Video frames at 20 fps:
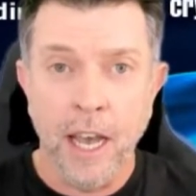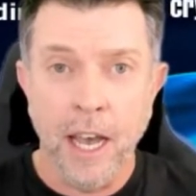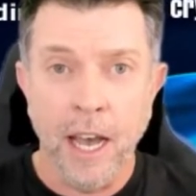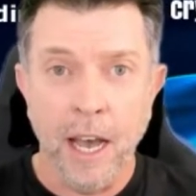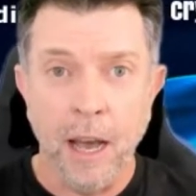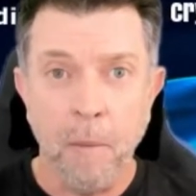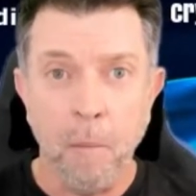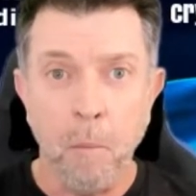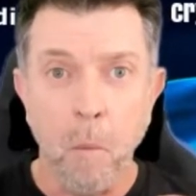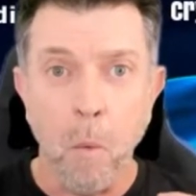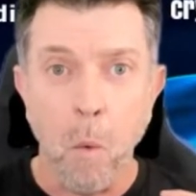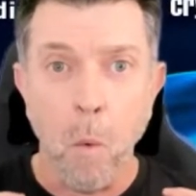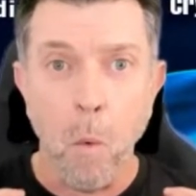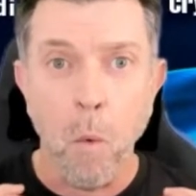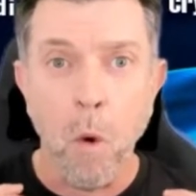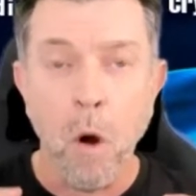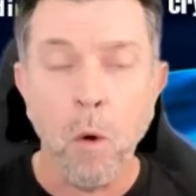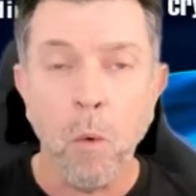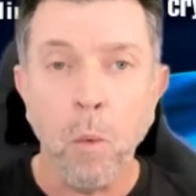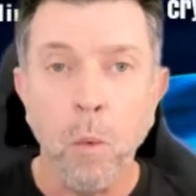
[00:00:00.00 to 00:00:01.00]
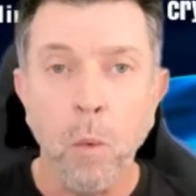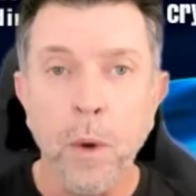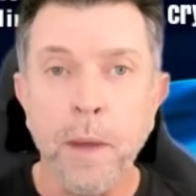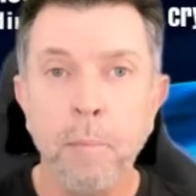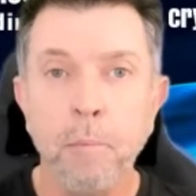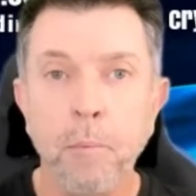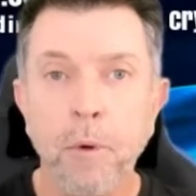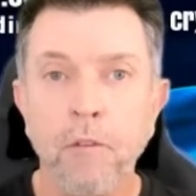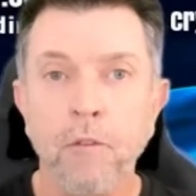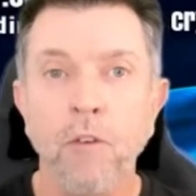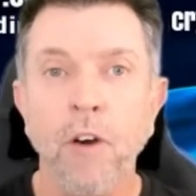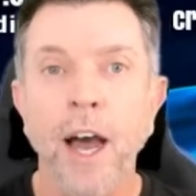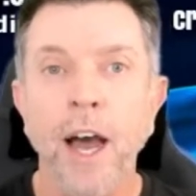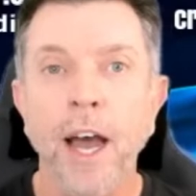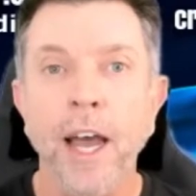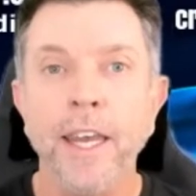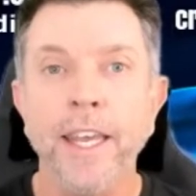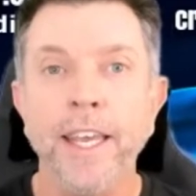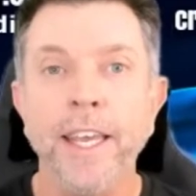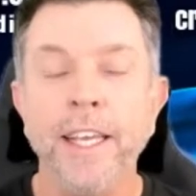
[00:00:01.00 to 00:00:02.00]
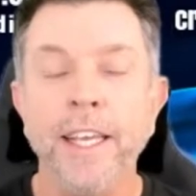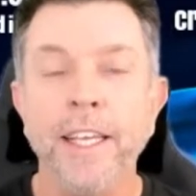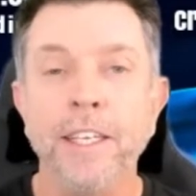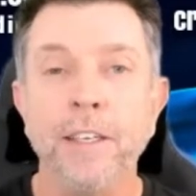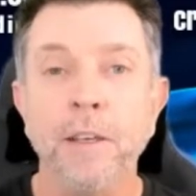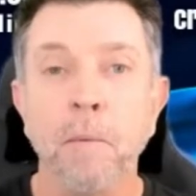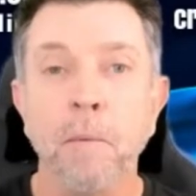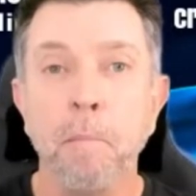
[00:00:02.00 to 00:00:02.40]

What we provide is